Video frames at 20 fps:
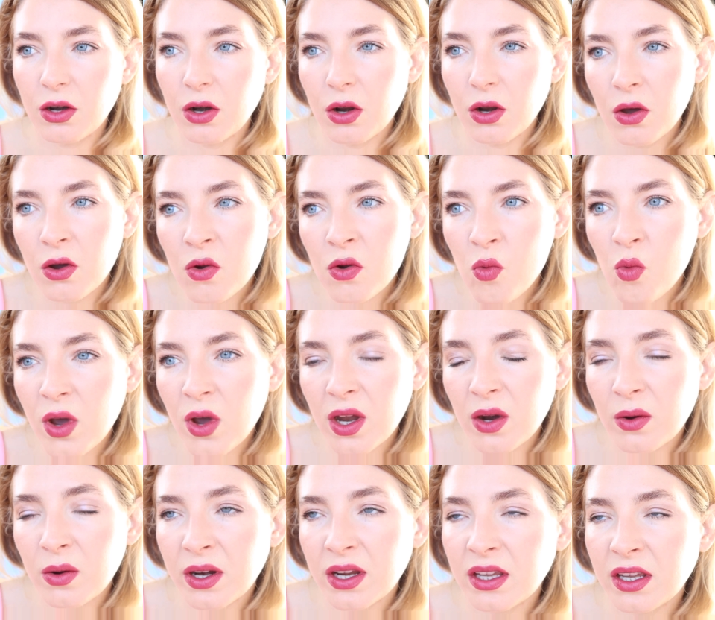long
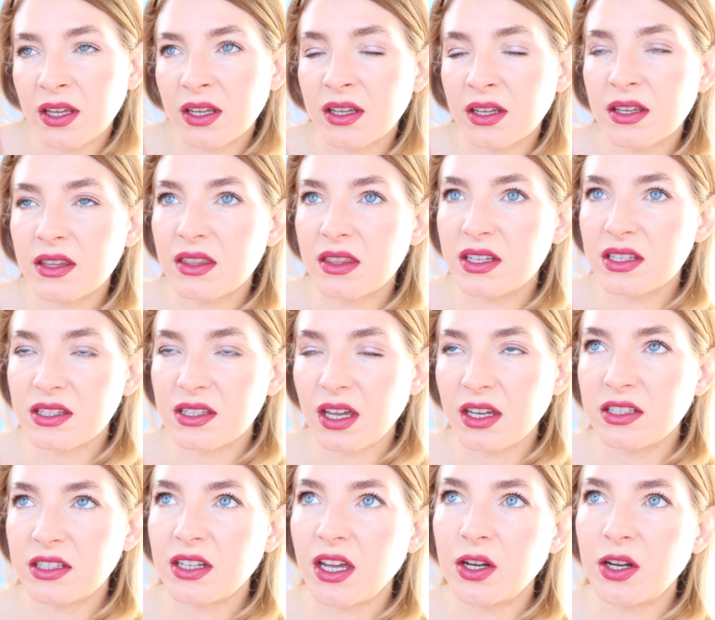wearing, these
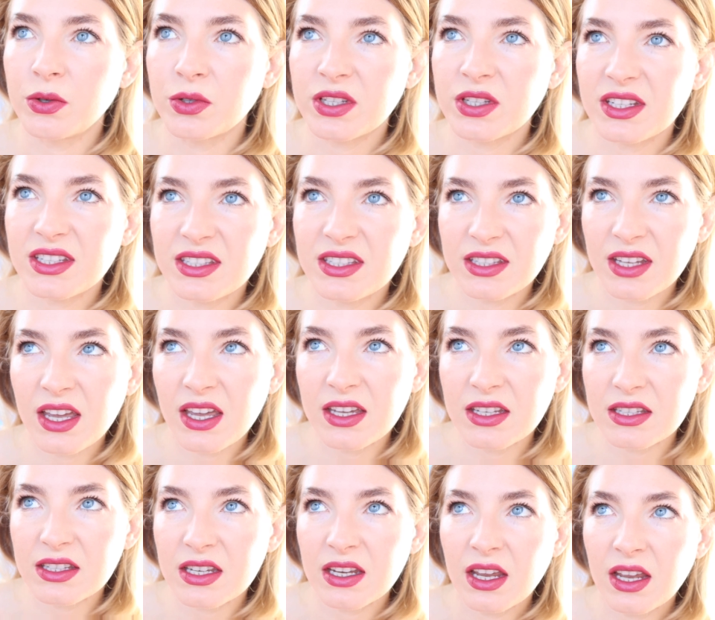eyeshadows
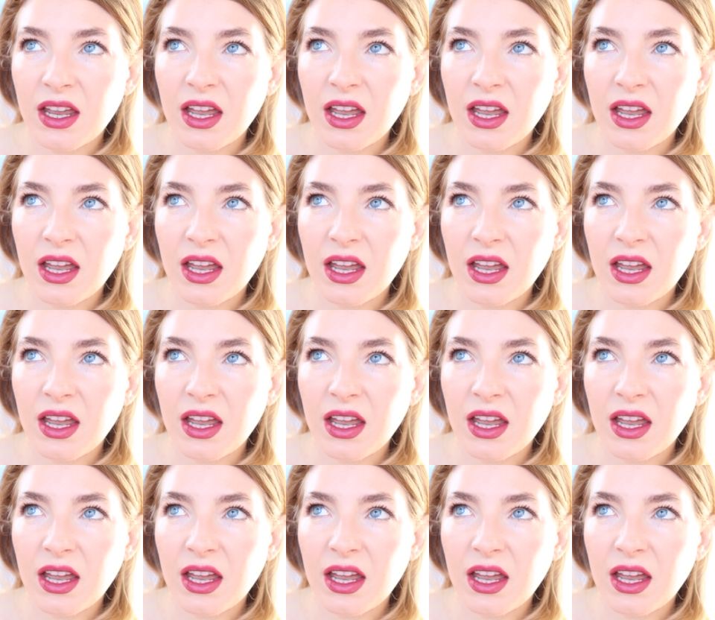set,